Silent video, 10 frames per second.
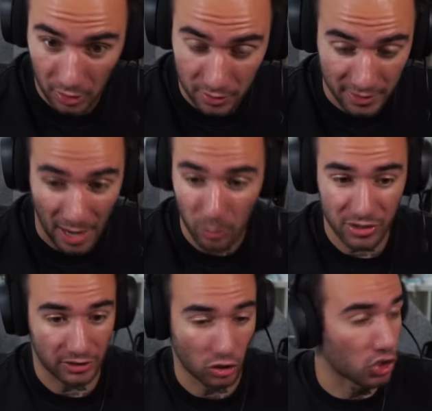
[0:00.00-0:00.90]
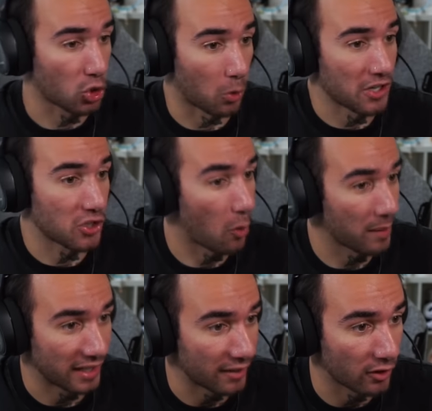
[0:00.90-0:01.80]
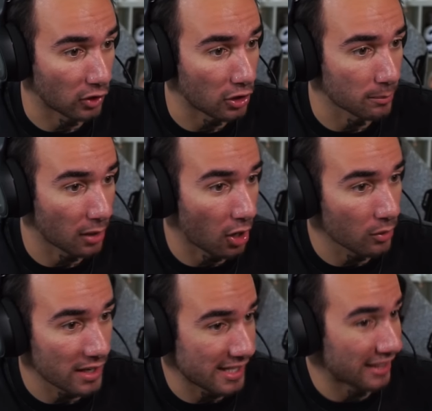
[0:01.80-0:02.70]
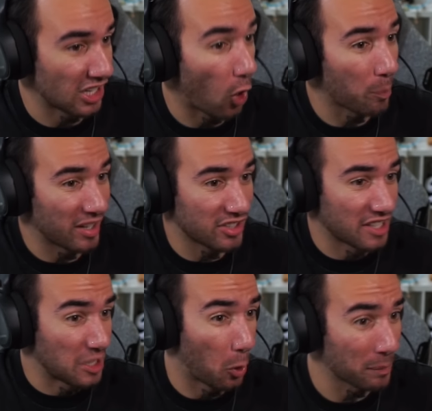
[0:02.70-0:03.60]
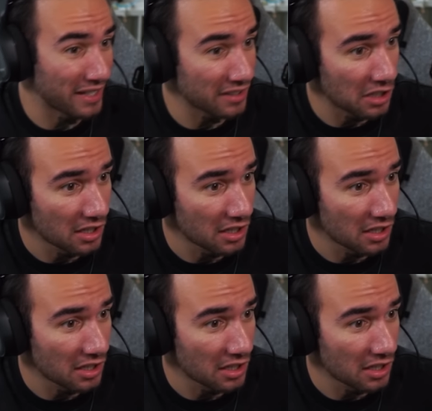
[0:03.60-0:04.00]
That was like the shortest opening I've ever heard, bro. Is that the opening to the opening?